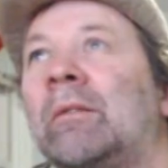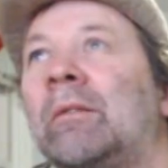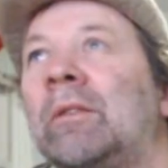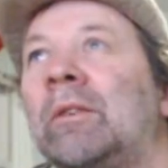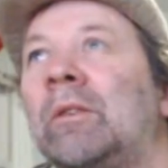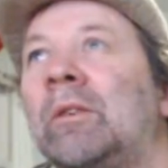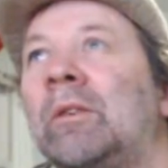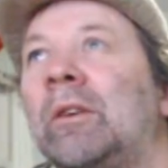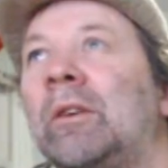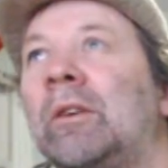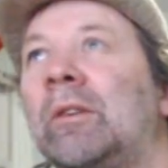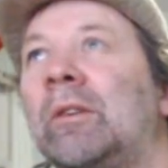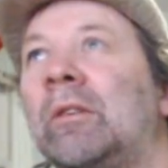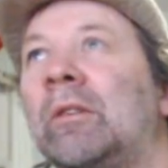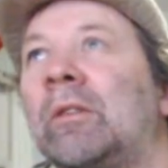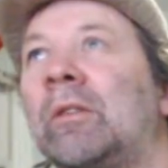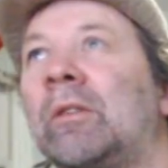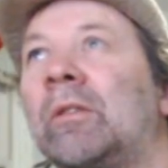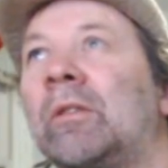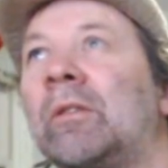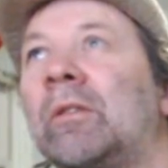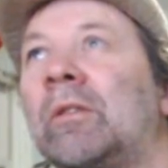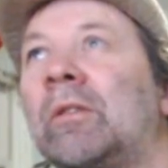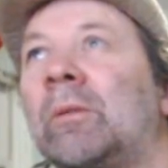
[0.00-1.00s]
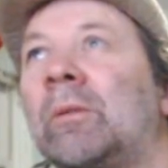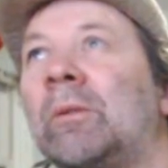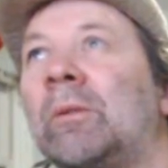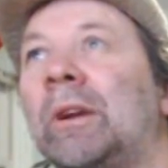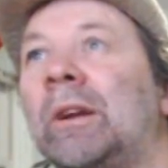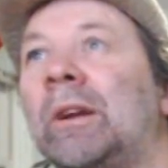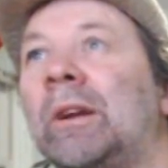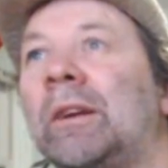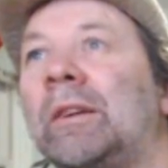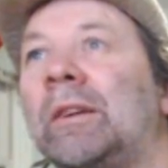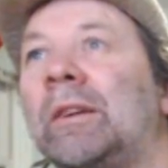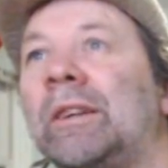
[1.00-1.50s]
Year's
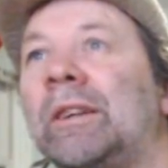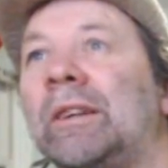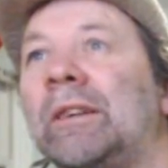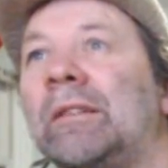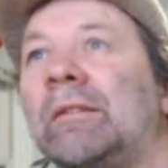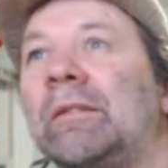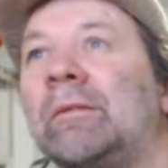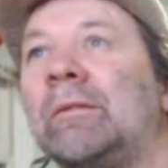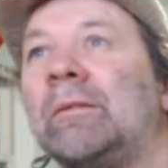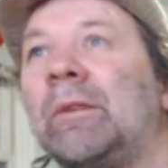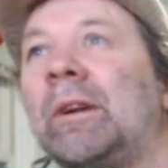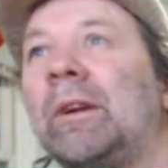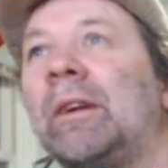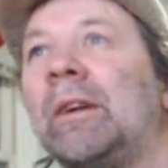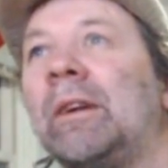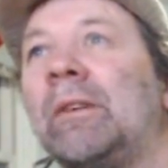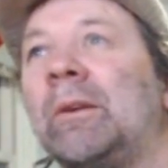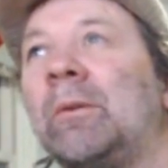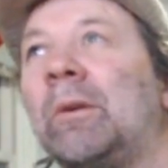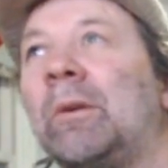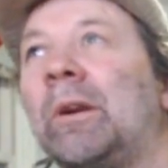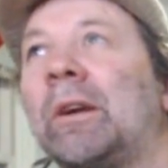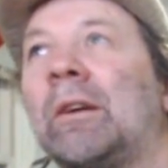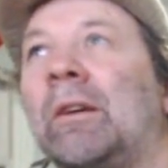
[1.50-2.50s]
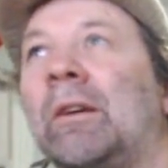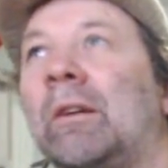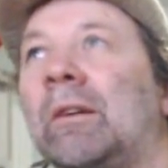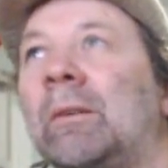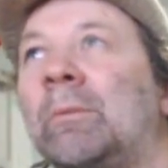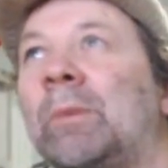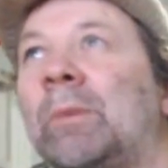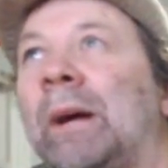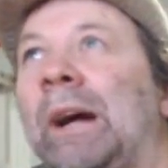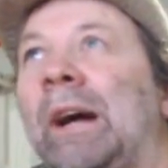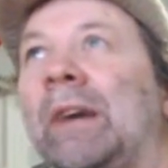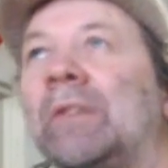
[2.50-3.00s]
2019, whatever you want to call it,
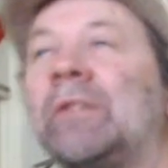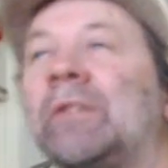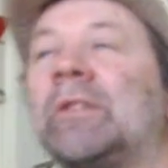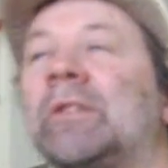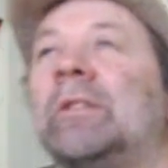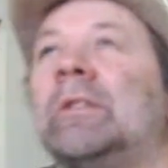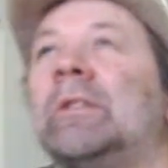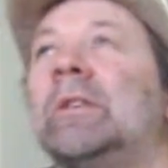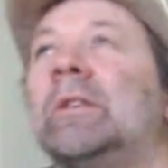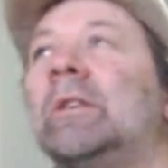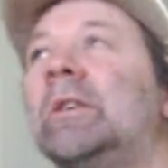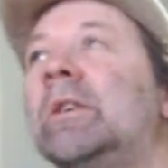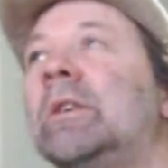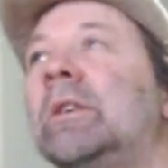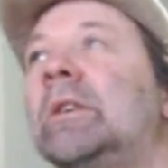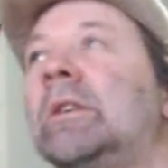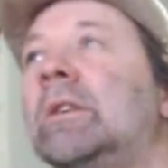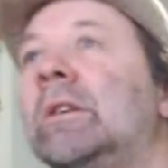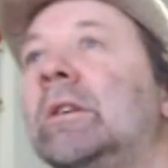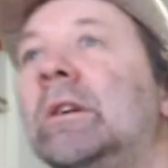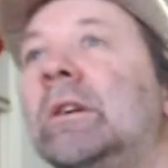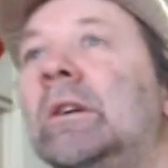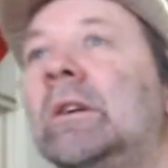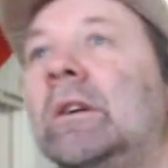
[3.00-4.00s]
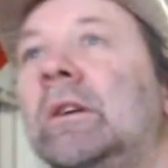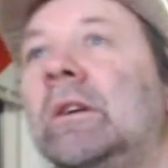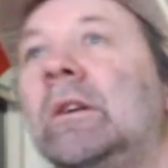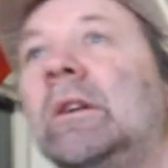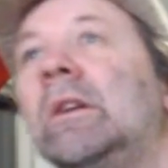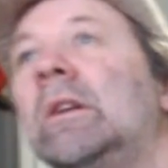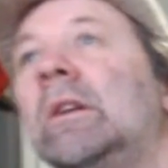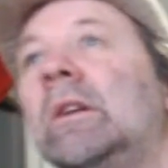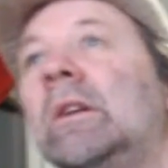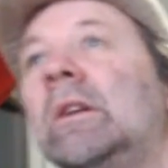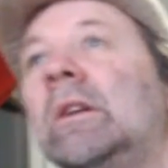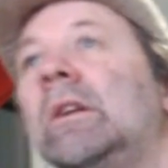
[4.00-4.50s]
bash.
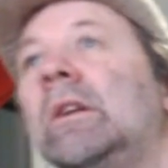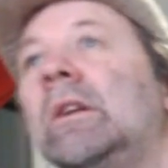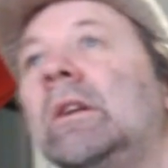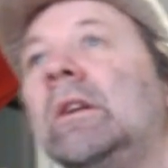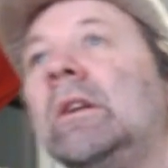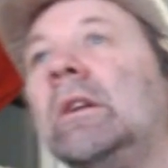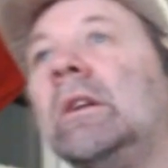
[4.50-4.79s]
Later.